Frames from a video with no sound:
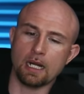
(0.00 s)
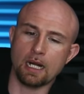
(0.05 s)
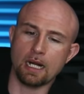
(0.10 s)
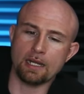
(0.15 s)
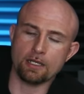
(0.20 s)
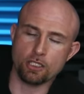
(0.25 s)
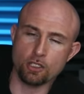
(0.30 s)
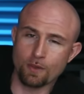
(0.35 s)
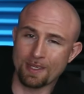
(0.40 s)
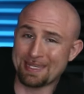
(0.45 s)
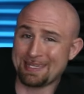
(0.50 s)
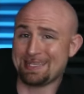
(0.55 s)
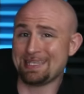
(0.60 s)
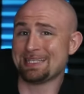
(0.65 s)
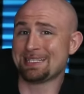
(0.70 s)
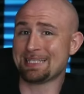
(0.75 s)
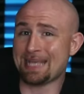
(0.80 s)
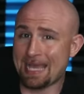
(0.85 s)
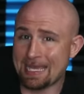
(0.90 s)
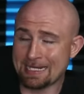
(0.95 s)
You can
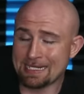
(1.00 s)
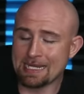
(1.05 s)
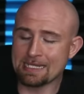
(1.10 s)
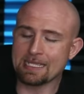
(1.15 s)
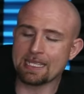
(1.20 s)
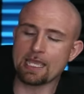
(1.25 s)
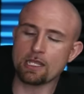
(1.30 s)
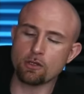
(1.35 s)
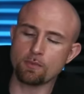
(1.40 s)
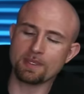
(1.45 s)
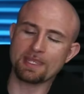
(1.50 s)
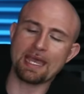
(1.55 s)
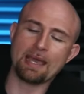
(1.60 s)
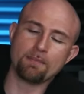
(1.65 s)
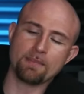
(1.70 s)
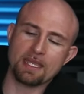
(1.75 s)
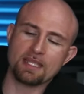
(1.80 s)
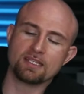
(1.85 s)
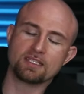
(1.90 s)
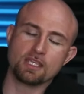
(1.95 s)
design an indicator, but that
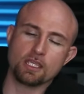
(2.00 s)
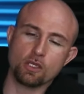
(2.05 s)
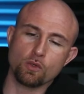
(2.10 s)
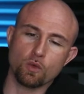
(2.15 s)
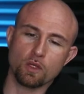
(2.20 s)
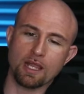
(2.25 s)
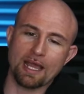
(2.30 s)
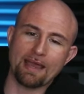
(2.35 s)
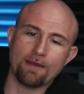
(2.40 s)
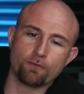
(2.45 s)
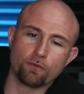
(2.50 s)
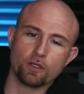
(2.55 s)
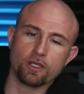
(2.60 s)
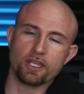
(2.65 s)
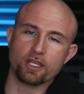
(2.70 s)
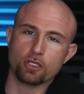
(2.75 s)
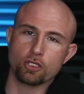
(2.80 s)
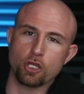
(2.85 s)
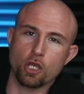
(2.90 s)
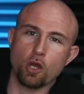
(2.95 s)
means that you will have
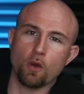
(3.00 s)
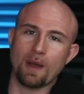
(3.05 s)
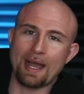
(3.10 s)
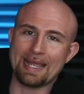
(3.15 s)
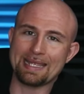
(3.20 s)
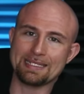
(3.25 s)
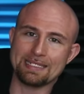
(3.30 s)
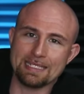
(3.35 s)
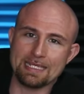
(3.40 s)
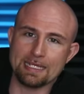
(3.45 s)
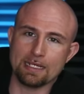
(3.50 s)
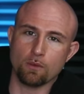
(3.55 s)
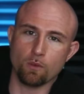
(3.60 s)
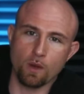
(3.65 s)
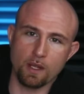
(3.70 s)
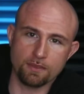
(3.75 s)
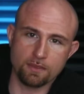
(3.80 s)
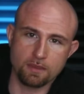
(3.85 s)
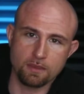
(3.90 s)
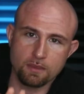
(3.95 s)
really no idea
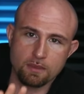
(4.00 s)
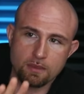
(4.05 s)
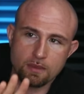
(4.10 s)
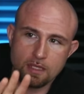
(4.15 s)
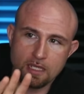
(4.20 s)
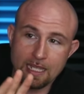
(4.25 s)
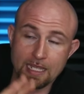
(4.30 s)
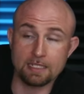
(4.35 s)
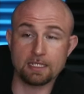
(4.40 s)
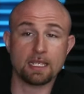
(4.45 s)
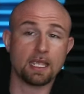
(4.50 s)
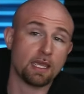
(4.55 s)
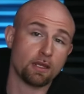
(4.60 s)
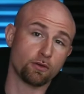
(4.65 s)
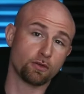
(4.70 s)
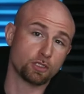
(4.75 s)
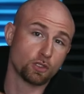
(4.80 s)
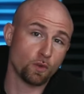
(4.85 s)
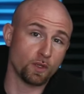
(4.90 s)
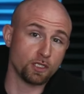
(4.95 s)
what the
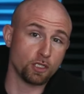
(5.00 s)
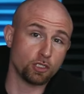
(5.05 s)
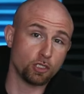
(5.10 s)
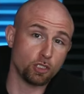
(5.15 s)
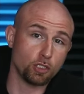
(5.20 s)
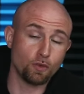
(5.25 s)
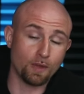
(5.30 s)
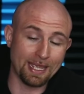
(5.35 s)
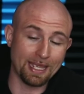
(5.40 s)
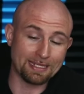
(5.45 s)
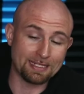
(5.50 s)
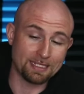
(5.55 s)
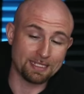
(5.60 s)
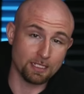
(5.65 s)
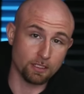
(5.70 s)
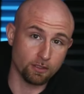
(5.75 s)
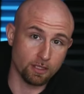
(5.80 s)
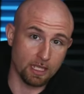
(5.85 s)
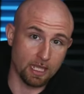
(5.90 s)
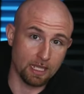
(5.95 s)
indicator is going to do
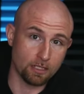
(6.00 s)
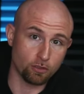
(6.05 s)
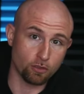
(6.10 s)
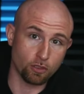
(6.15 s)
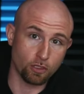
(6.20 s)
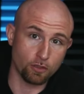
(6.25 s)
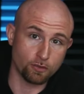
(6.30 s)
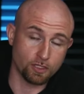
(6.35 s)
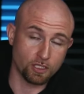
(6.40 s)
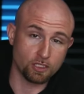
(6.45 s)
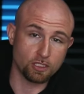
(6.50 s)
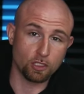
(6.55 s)
until the candle closes.